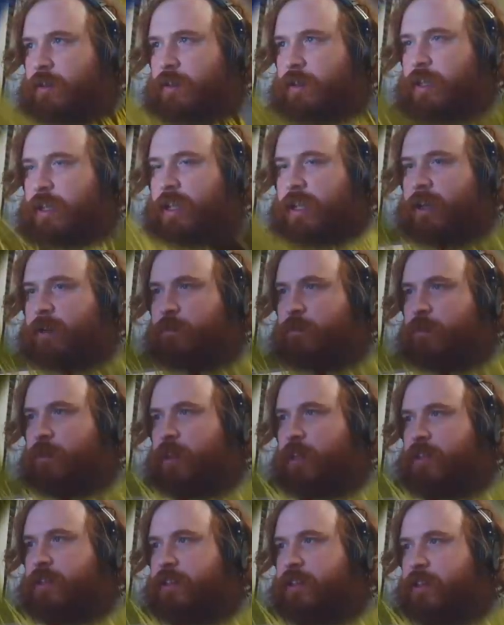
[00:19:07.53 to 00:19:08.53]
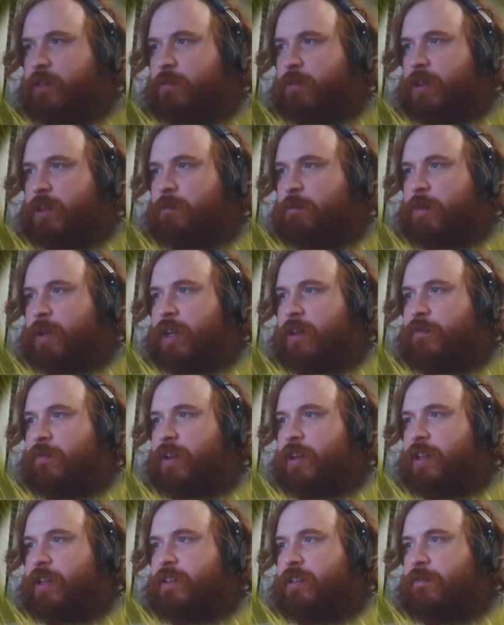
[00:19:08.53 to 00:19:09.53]
Again, let's see what the
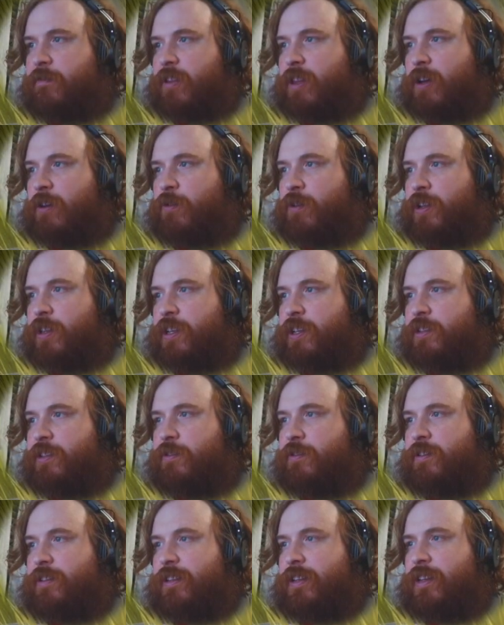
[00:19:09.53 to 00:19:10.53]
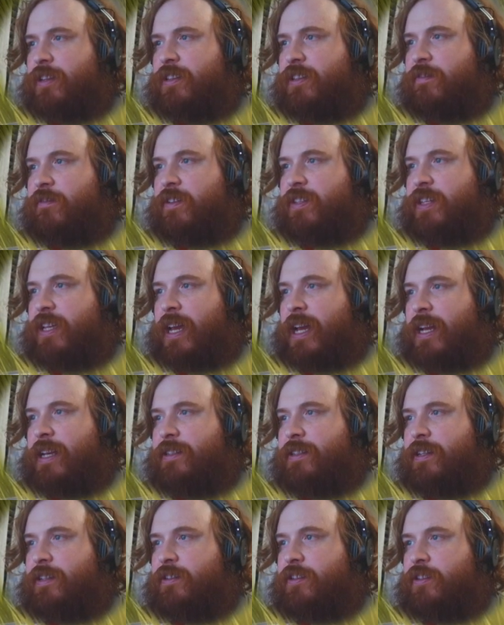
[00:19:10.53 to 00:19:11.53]
benefit is of lowering these two, because it does give us
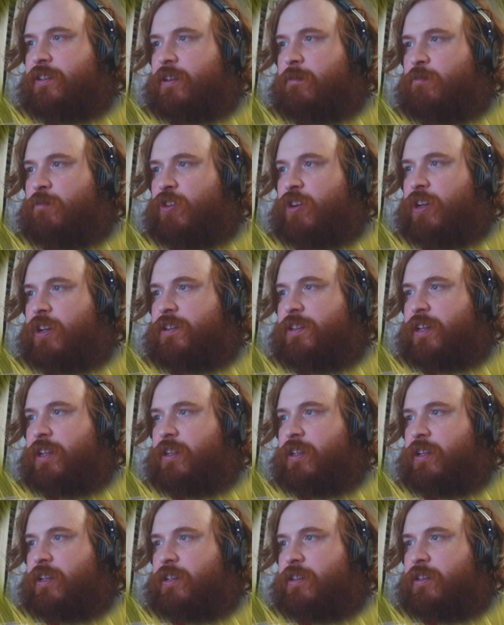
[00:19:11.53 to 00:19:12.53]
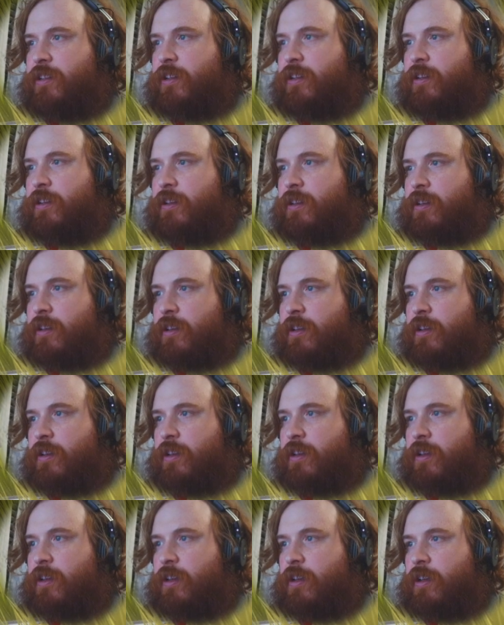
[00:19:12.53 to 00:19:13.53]
access to somewhere else at least.
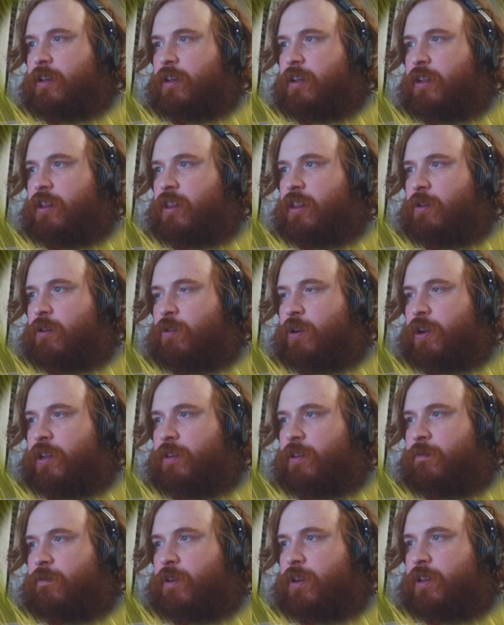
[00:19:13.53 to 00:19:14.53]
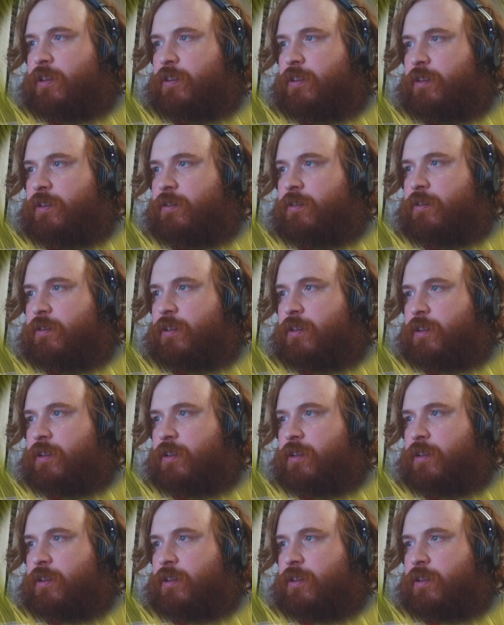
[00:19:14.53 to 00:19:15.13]
Lowering the front two.